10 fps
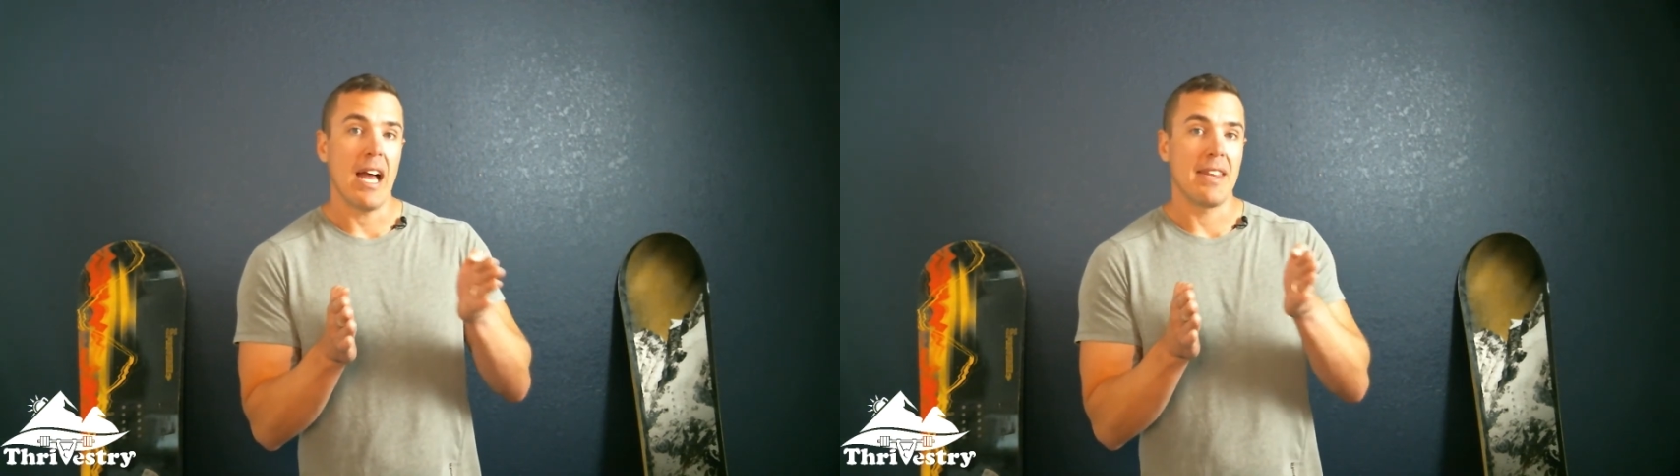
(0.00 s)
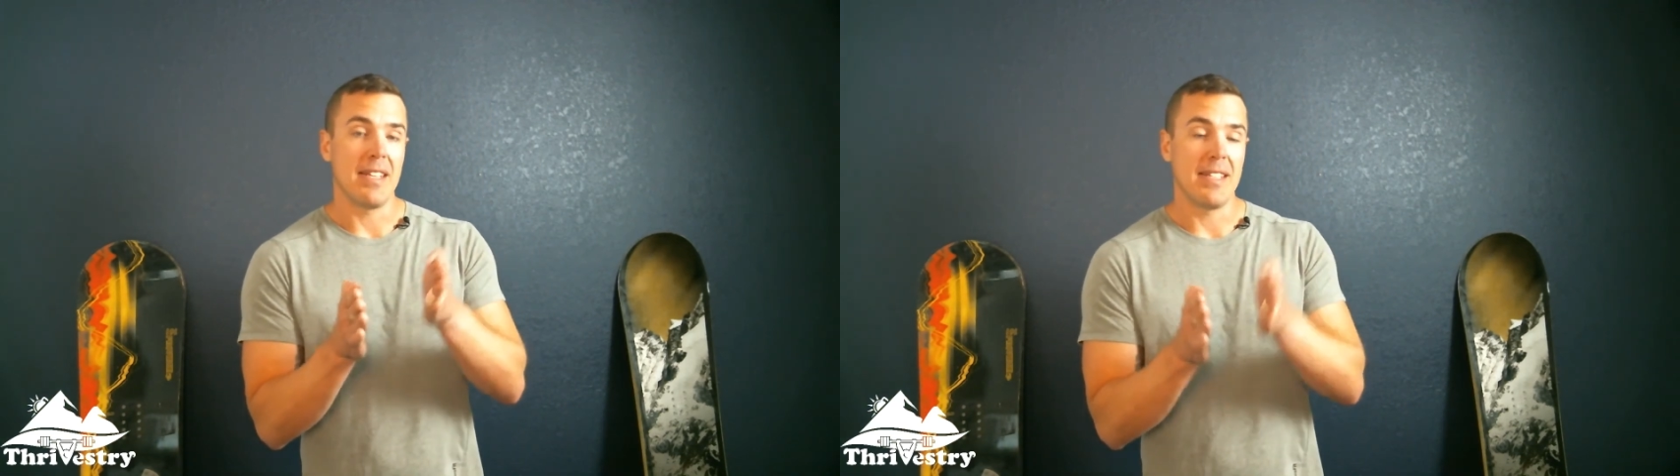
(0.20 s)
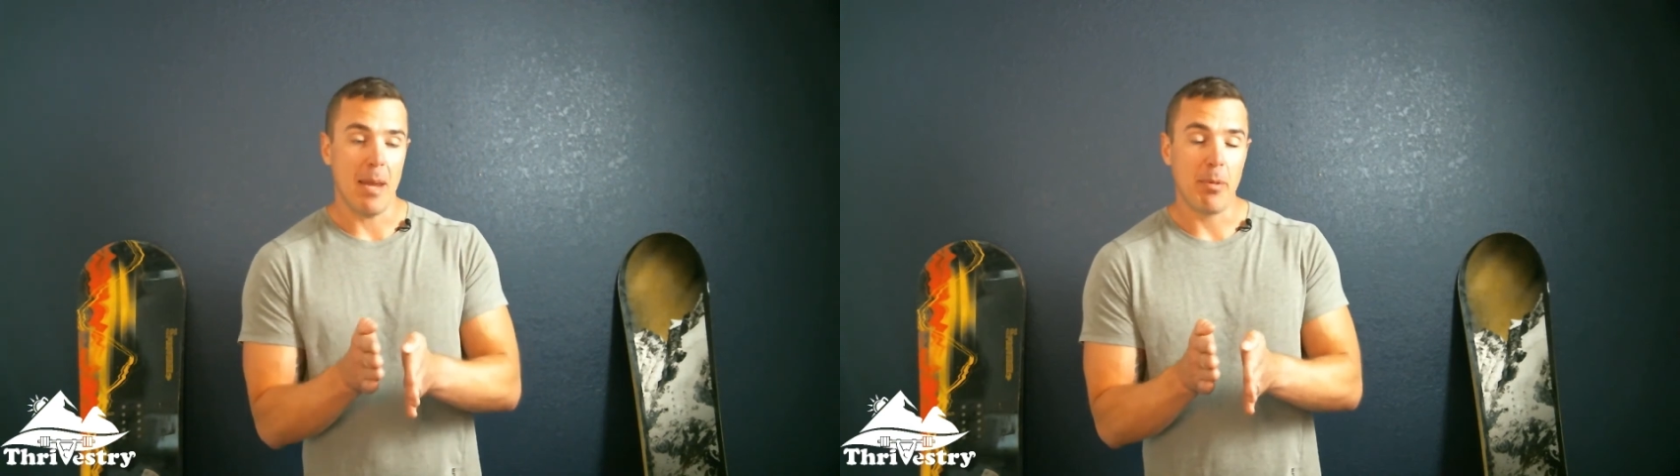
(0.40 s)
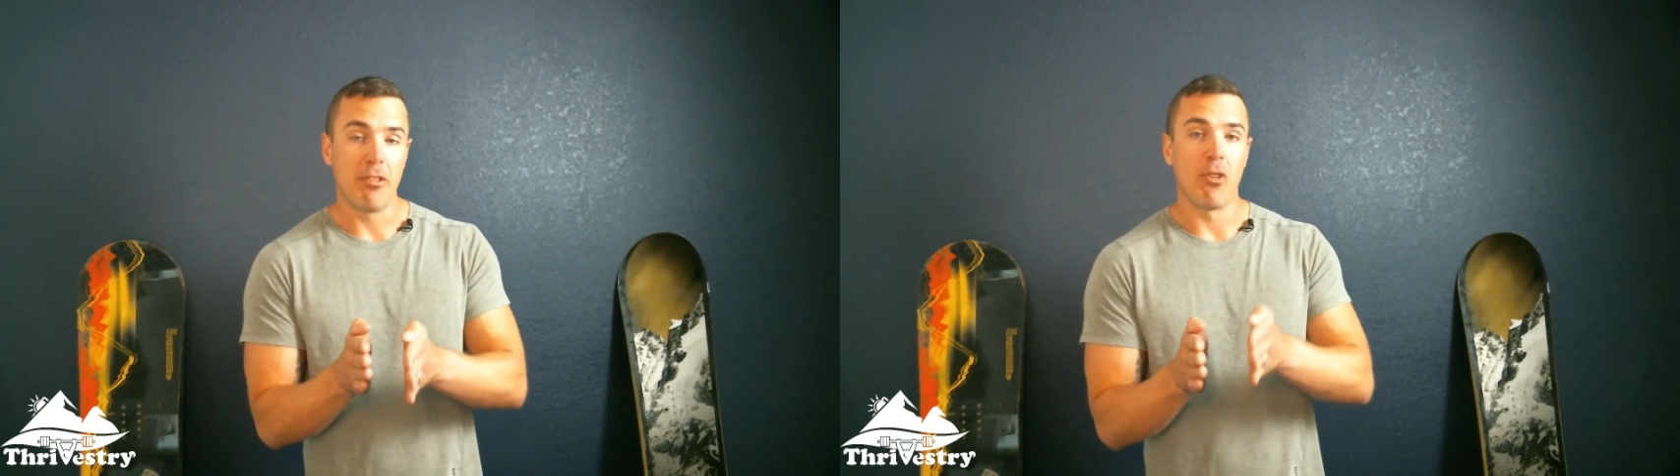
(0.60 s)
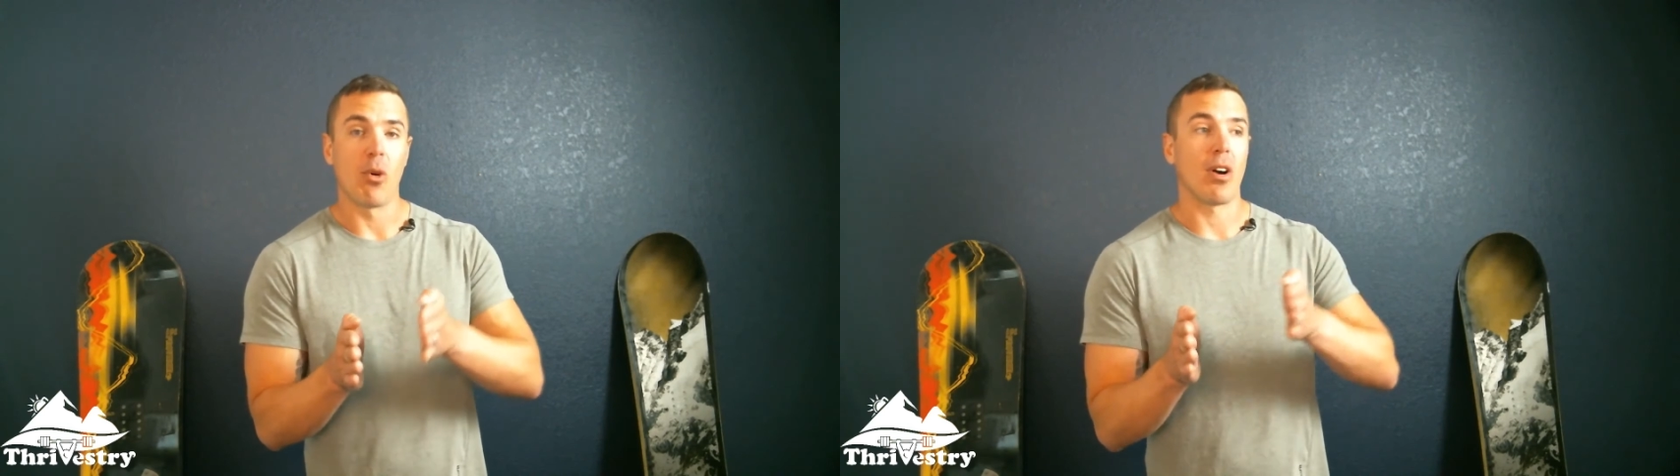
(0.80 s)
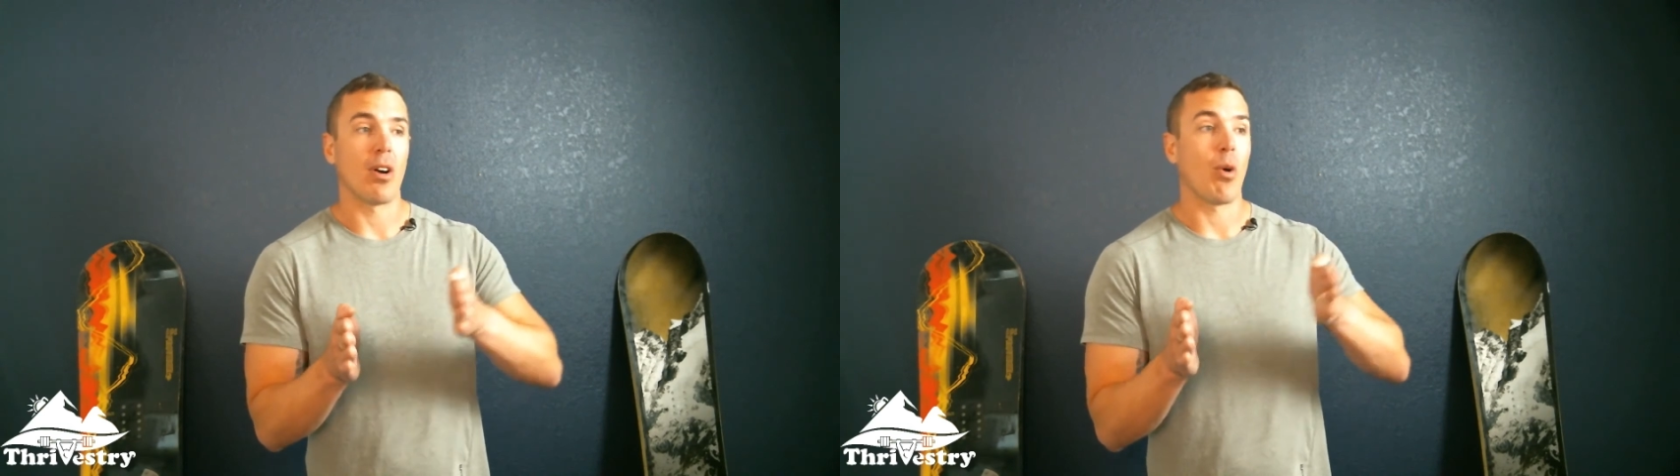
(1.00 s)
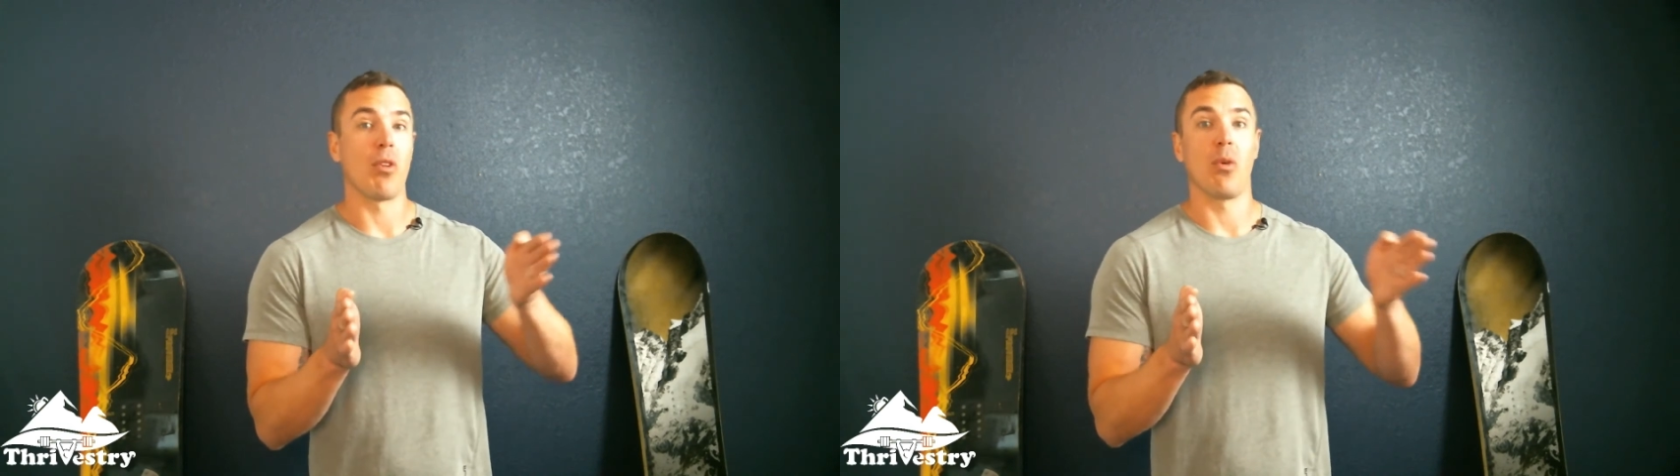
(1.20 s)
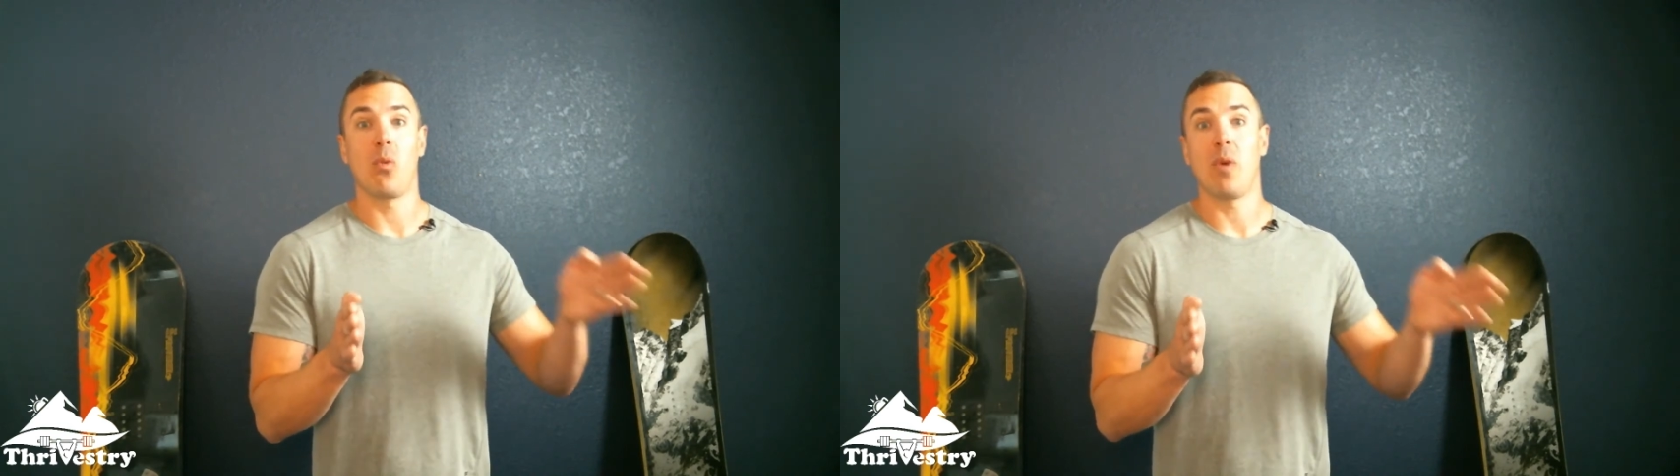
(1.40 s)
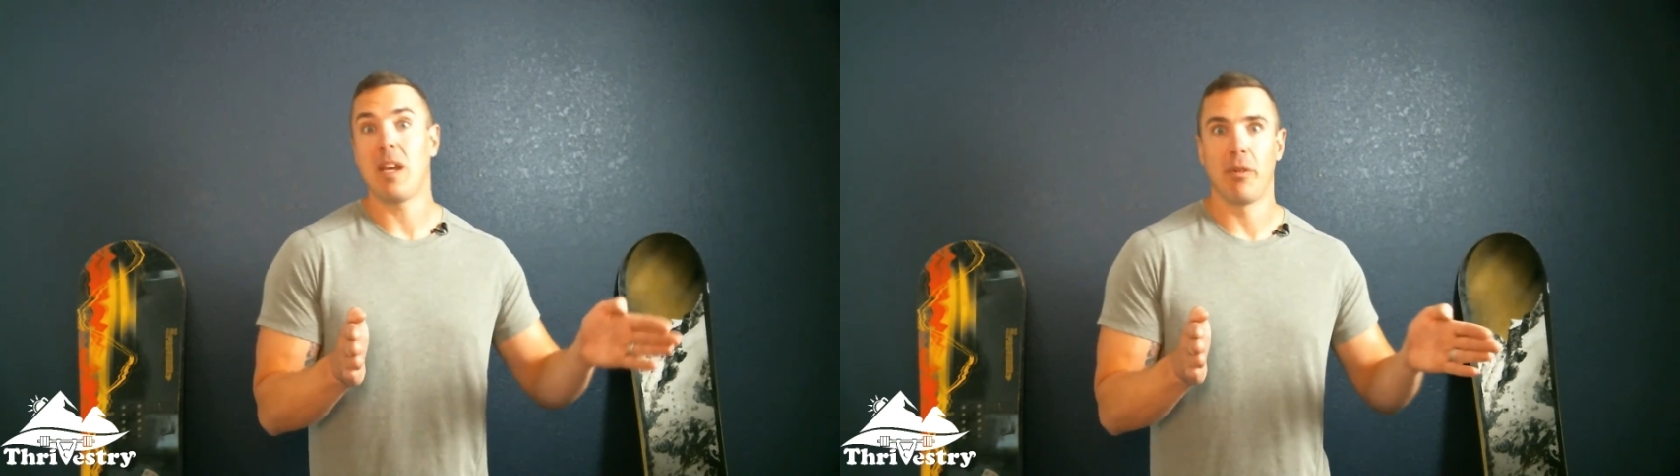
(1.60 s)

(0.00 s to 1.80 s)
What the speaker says: the day before or the week